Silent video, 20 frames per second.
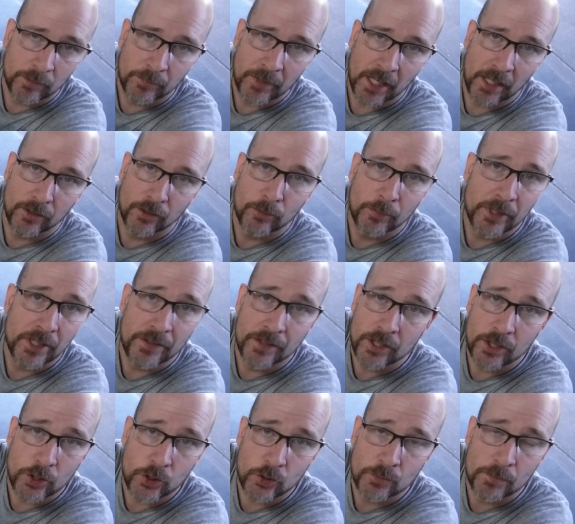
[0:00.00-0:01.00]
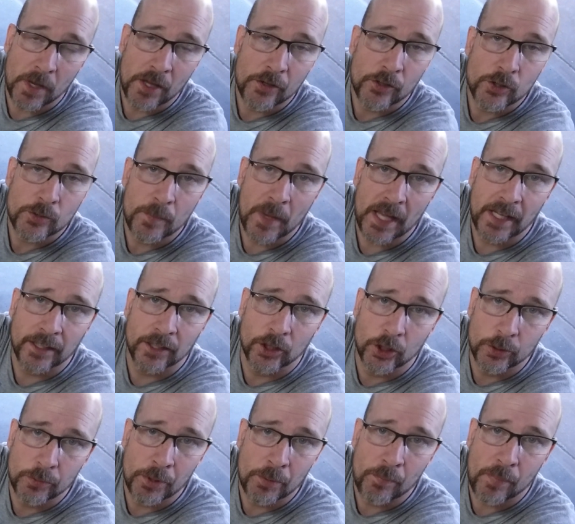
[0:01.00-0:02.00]
them down a little bit and then use Mother's Mag and
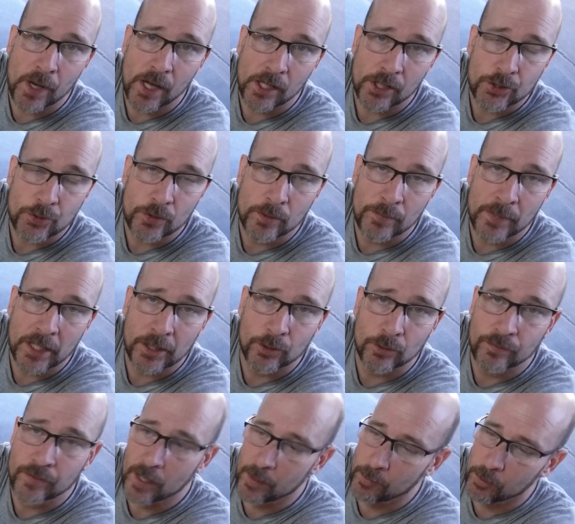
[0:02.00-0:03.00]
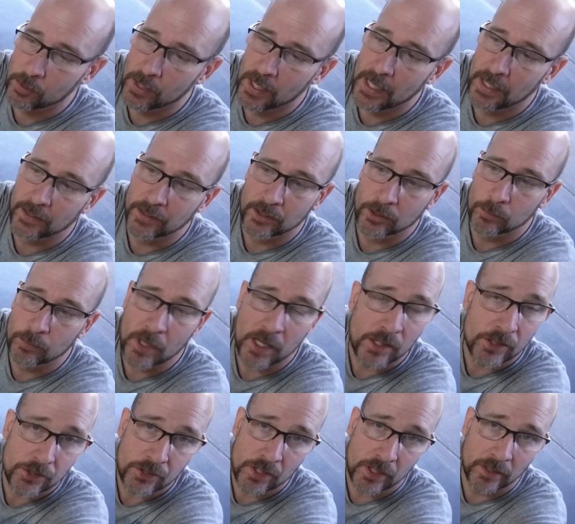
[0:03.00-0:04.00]
aluminum polish with a microfiber rag and it'll
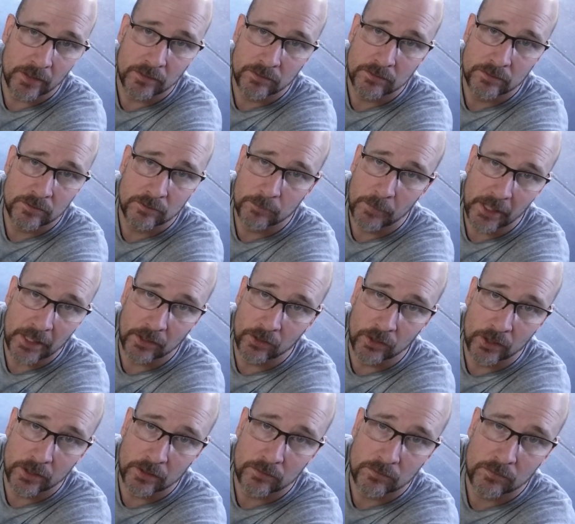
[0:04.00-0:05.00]
polish that, make it look